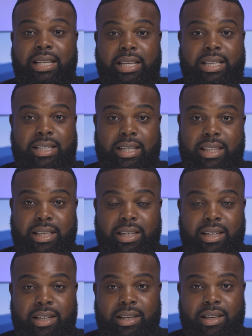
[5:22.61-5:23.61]
each
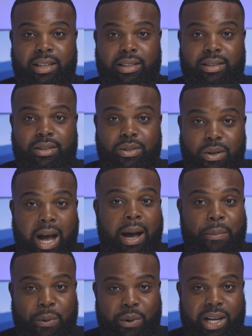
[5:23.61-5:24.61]
other to
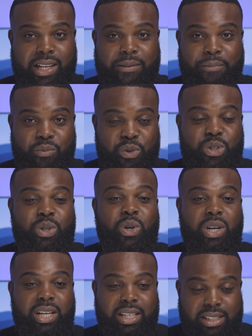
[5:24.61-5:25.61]
operate.
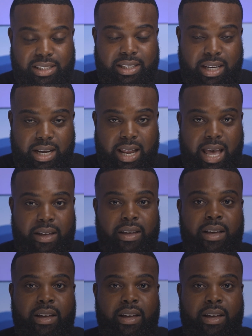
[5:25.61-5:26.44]
So consider that.